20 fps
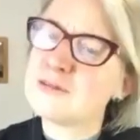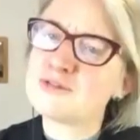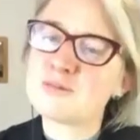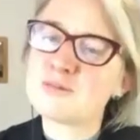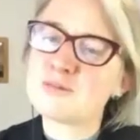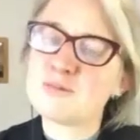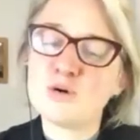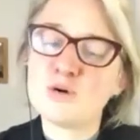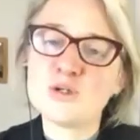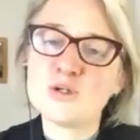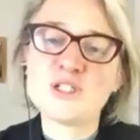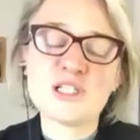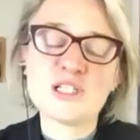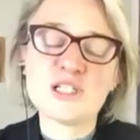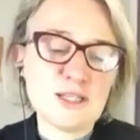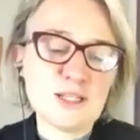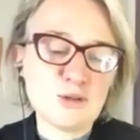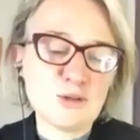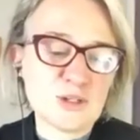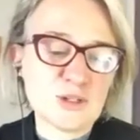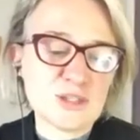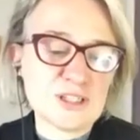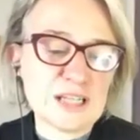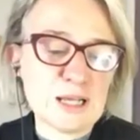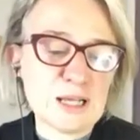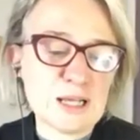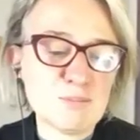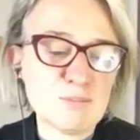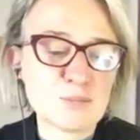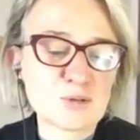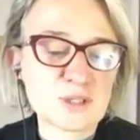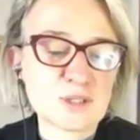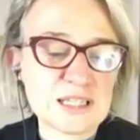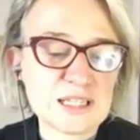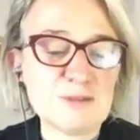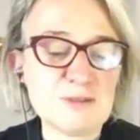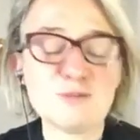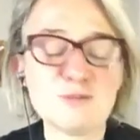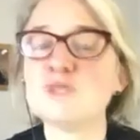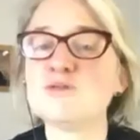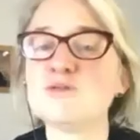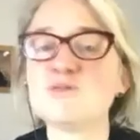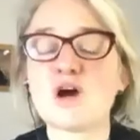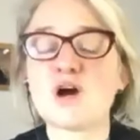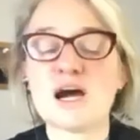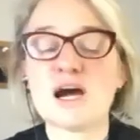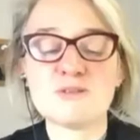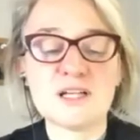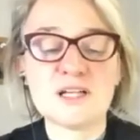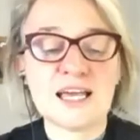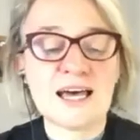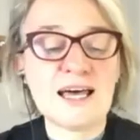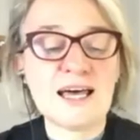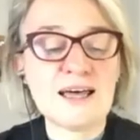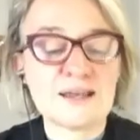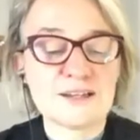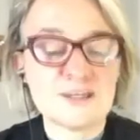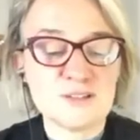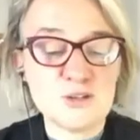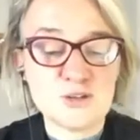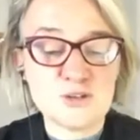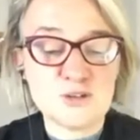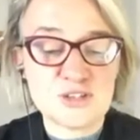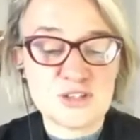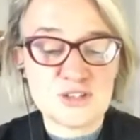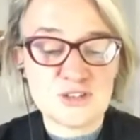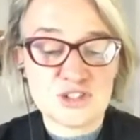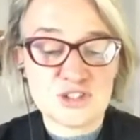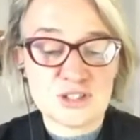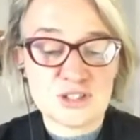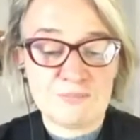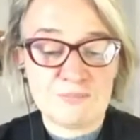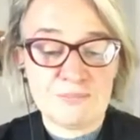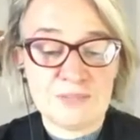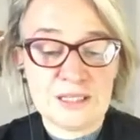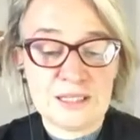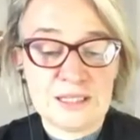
have to pointedly look at the number and level of private car usage.